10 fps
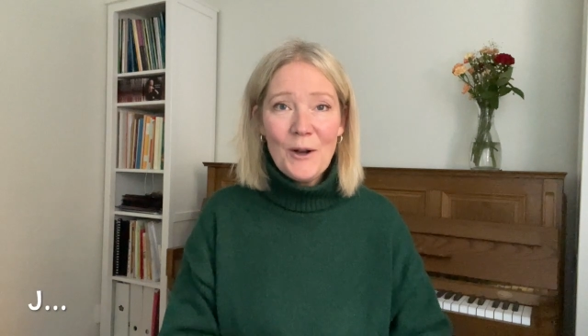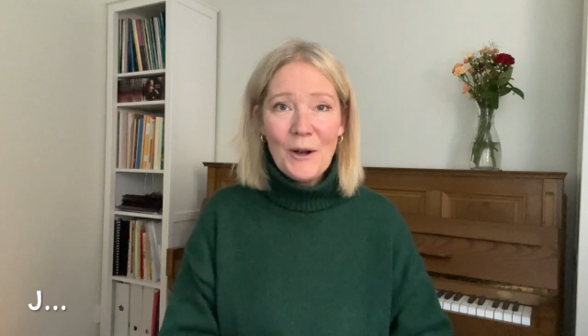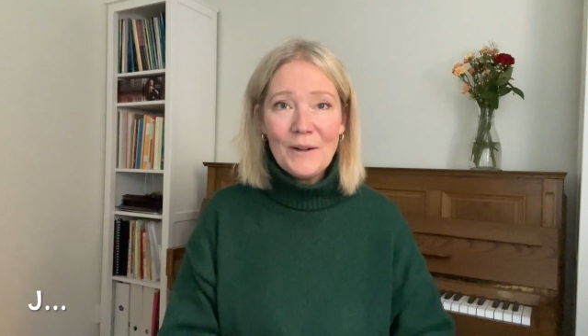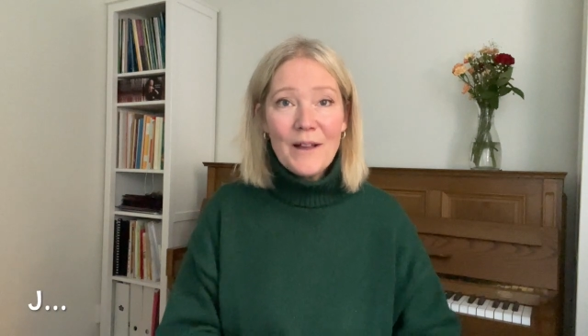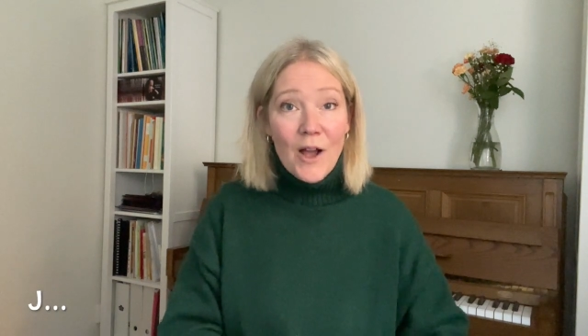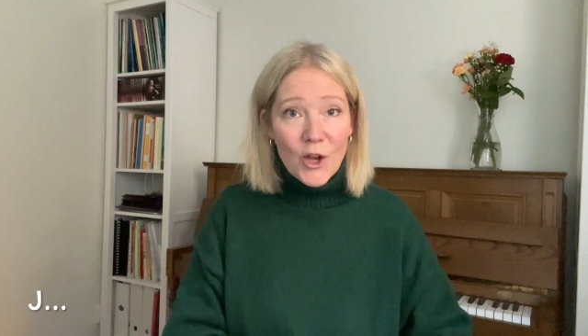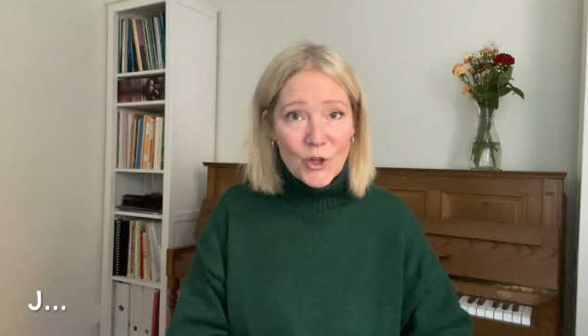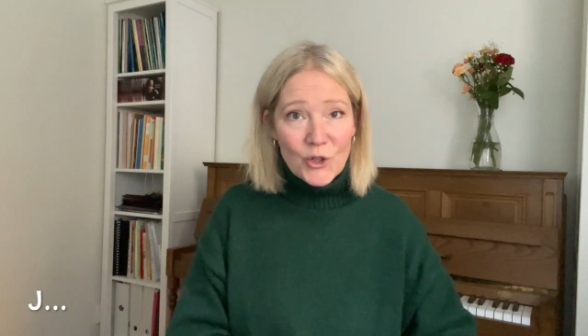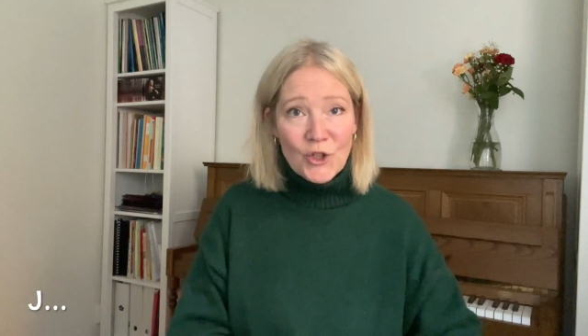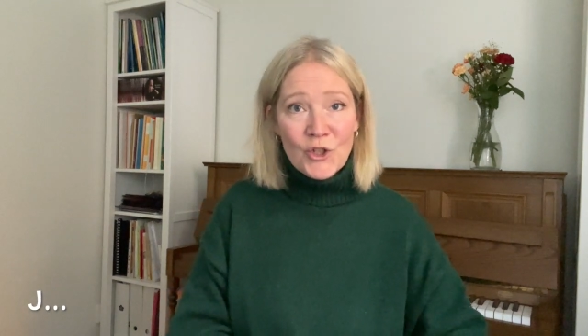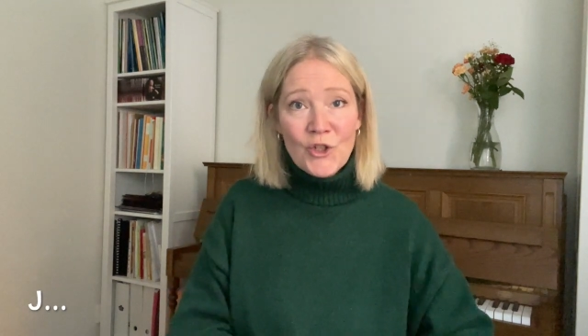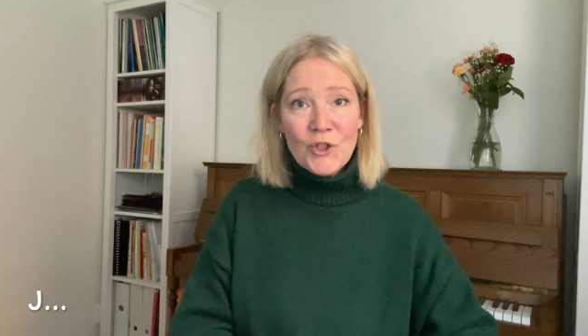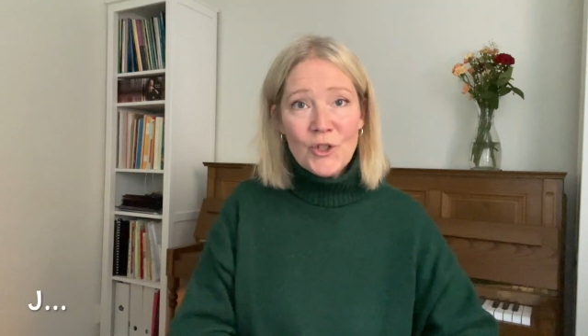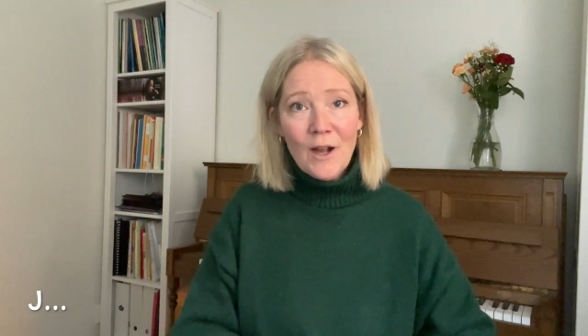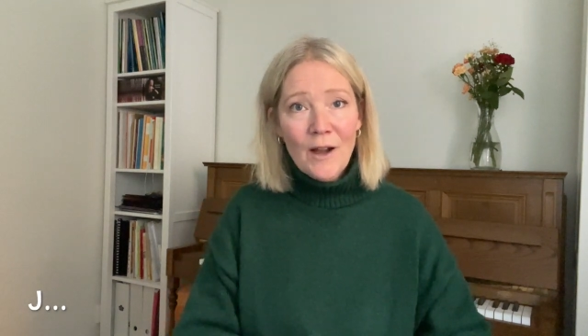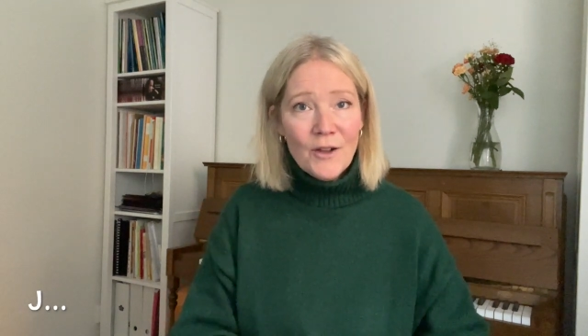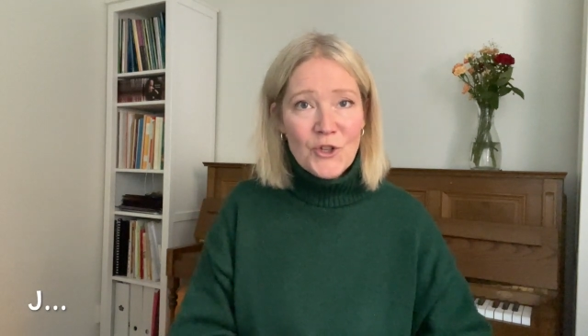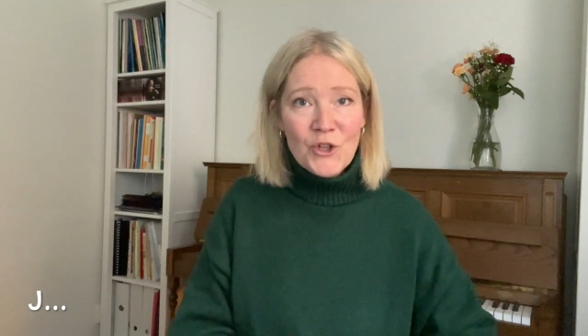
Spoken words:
Ah, j, j.